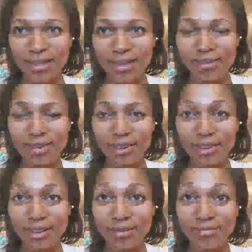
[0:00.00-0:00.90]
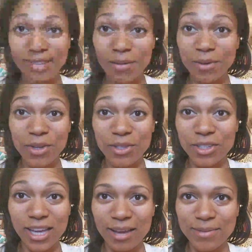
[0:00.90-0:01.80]
I don't know though. I won't know
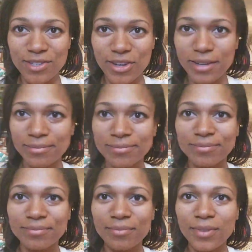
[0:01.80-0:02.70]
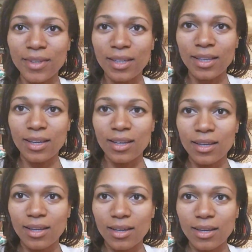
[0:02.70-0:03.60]
until it happens, right?
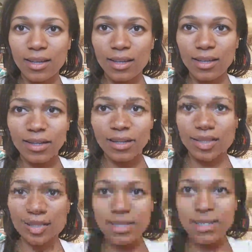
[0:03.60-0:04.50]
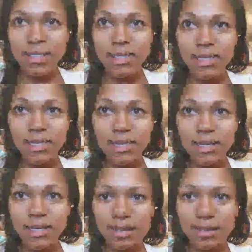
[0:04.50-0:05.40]
Let's
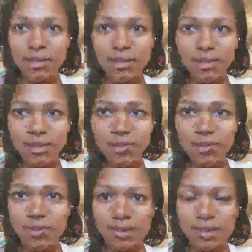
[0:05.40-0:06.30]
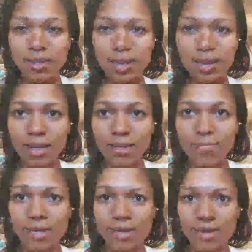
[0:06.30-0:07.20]
see. Scrolling down,
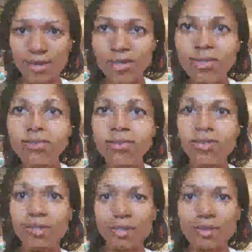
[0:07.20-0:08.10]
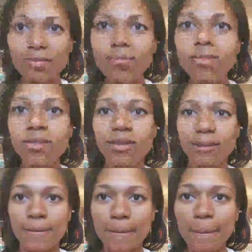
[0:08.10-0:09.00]
Imposter Syndrome.
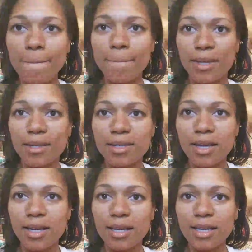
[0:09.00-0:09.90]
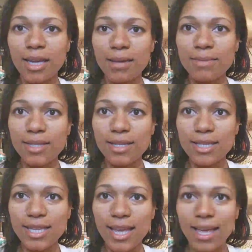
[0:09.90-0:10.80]
The Campsta
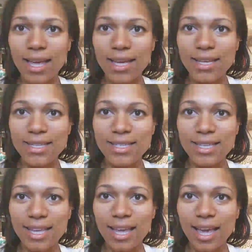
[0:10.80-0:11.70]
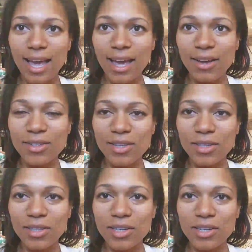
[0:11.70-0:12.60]
says, how do
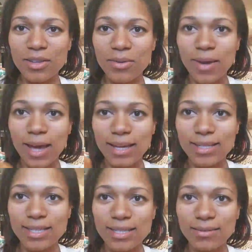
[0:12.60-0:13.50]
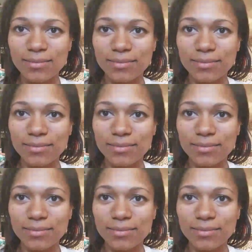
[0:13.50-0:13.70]
you learn UX?